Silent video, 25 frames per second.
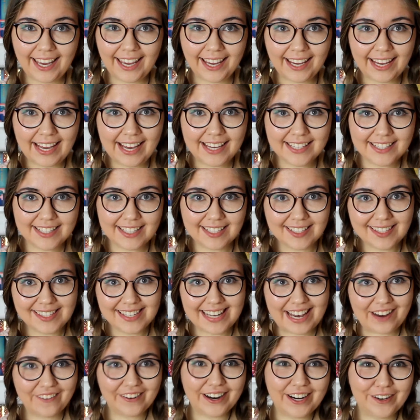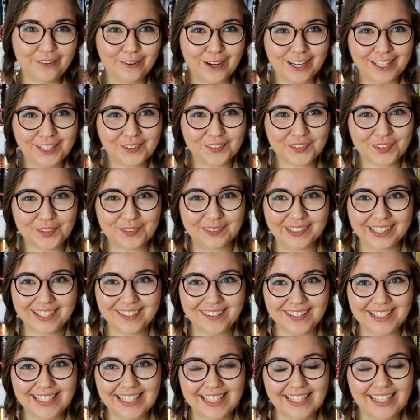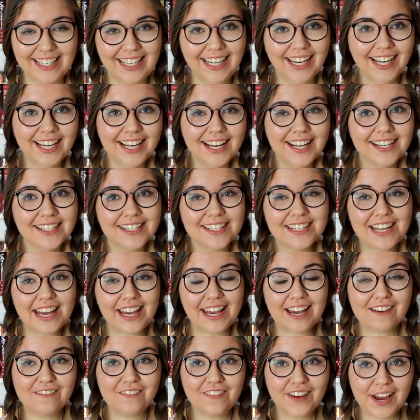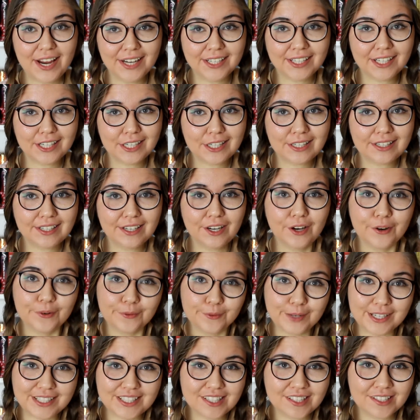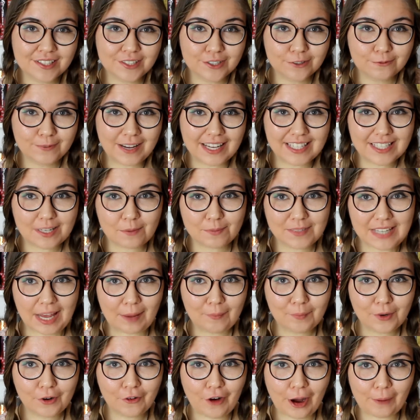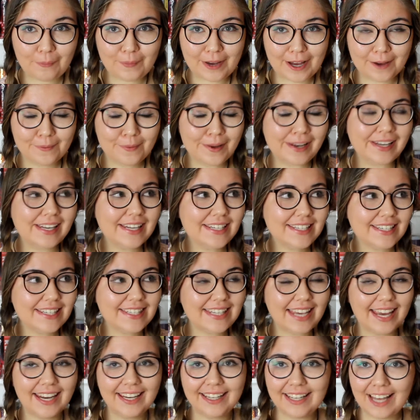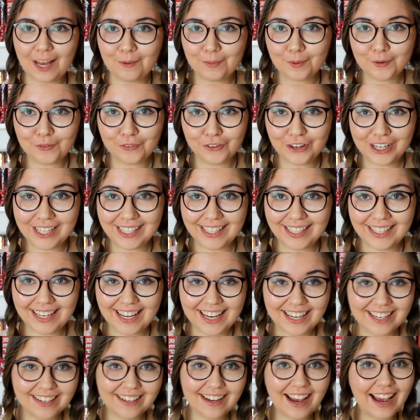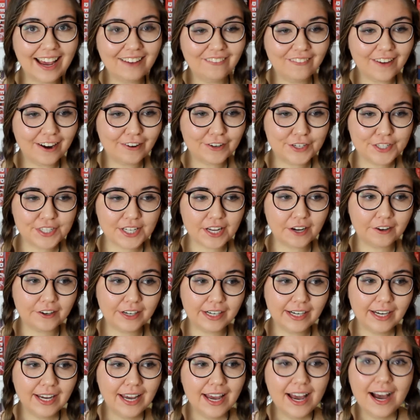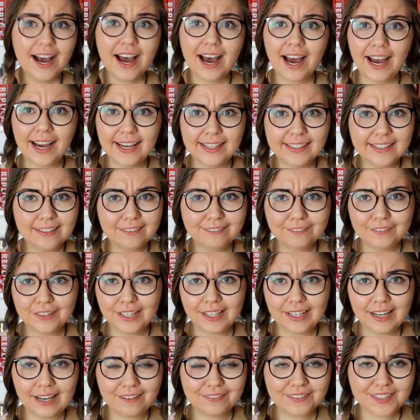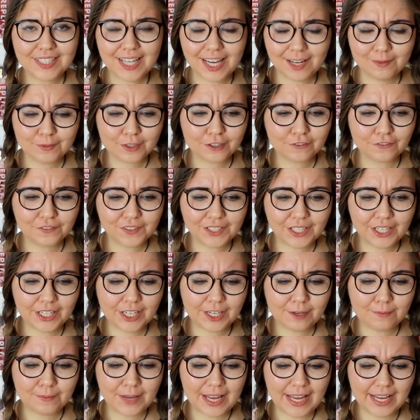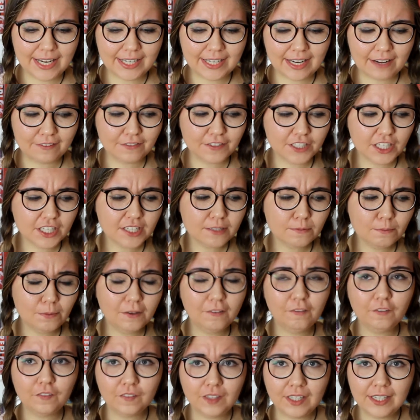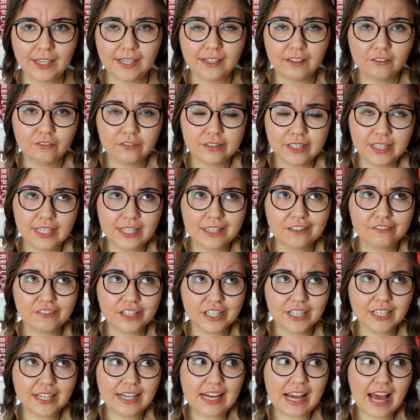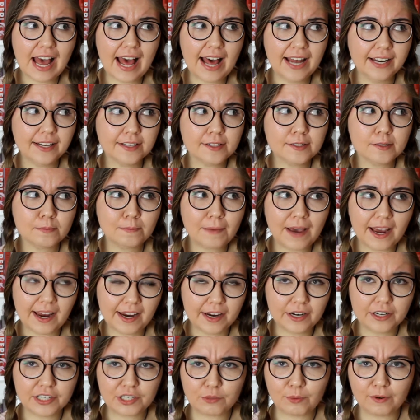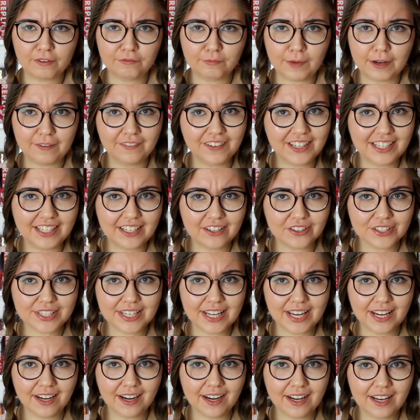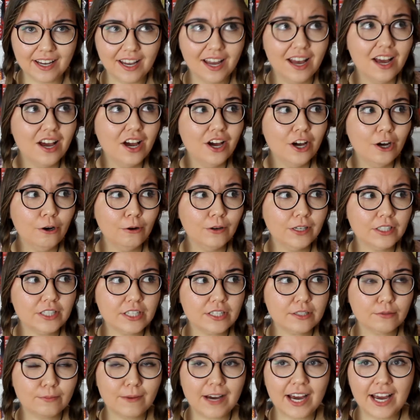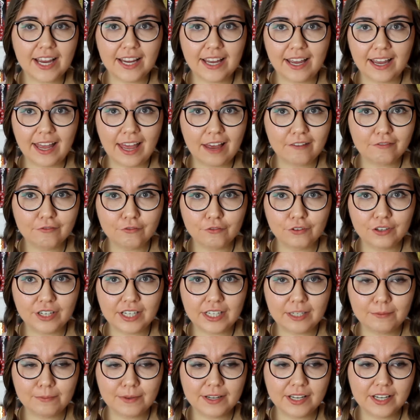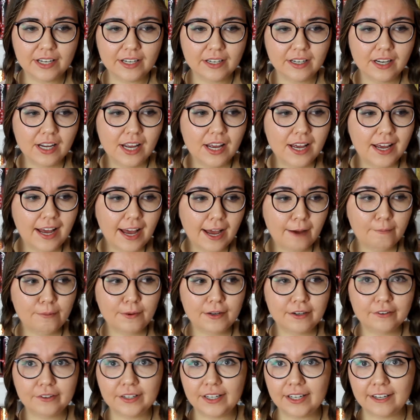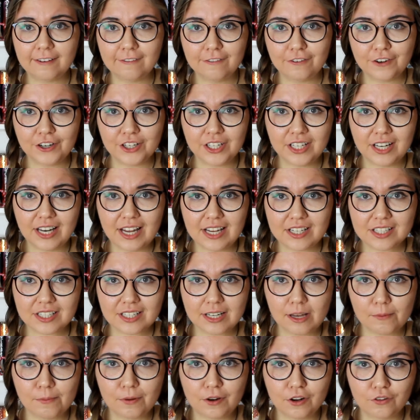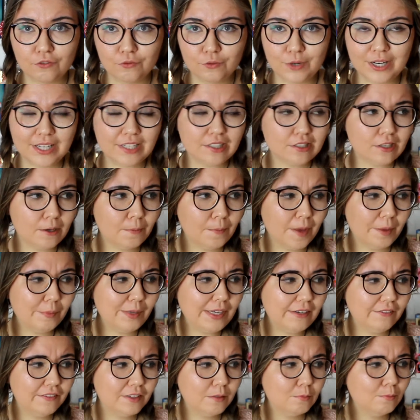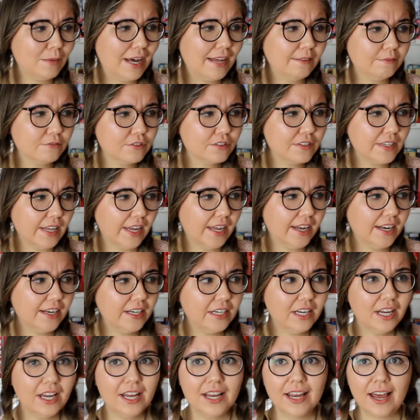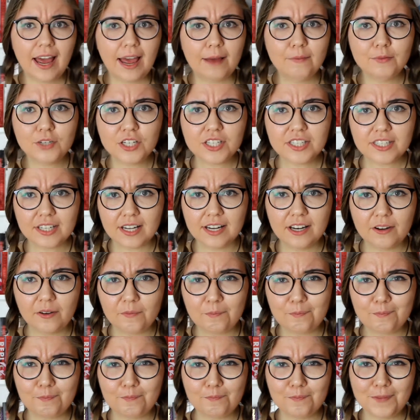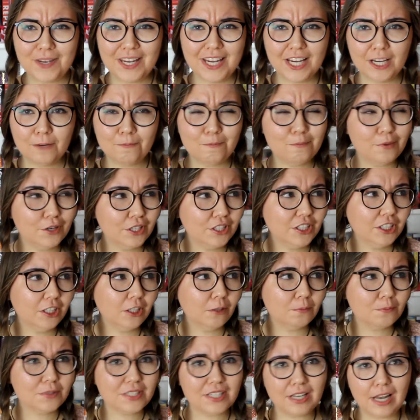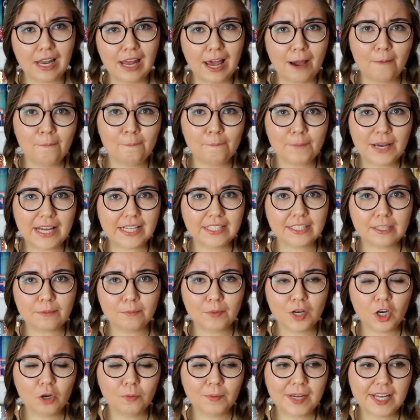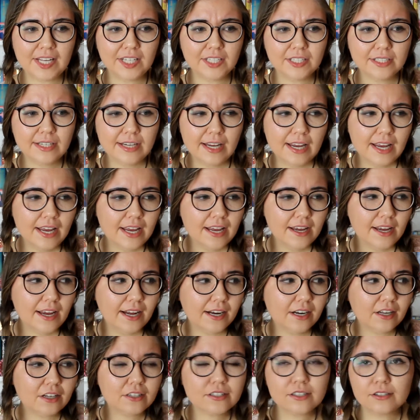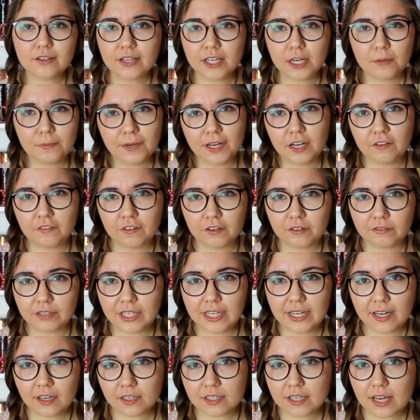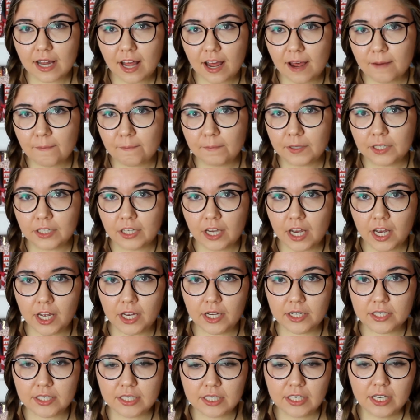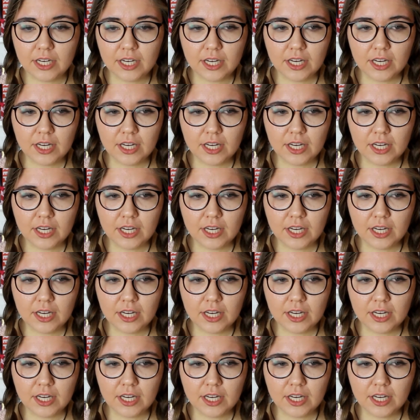Hey guys, it's Sarah. Welcome to Vexity. Today I finally want to do my September wrap-up. This is getting up really late. I'm very sorry. I don't really have time to film and I've just been feeling really uninspired with my videos lately, which is why I haven't really been uploading for the last couple of weeks or maybe even months, and I'm just in a big booktube slump at the moment, and also in a bit of a reading slump because